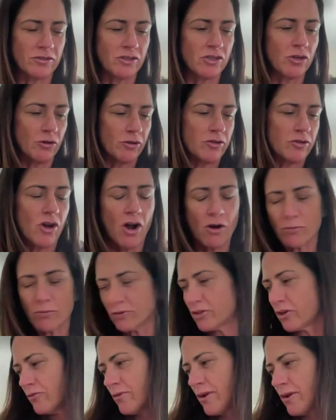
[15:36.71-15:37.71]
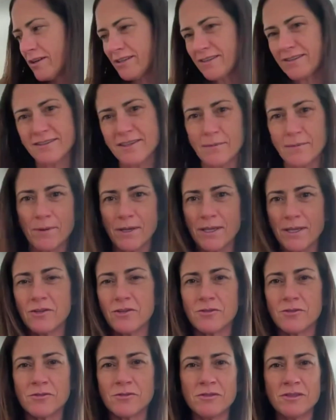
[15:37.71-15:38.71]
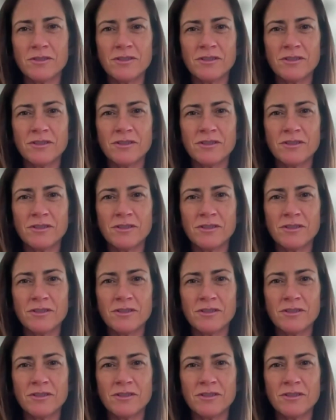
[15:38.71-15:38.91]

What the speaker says: your dog will turn around and snip at you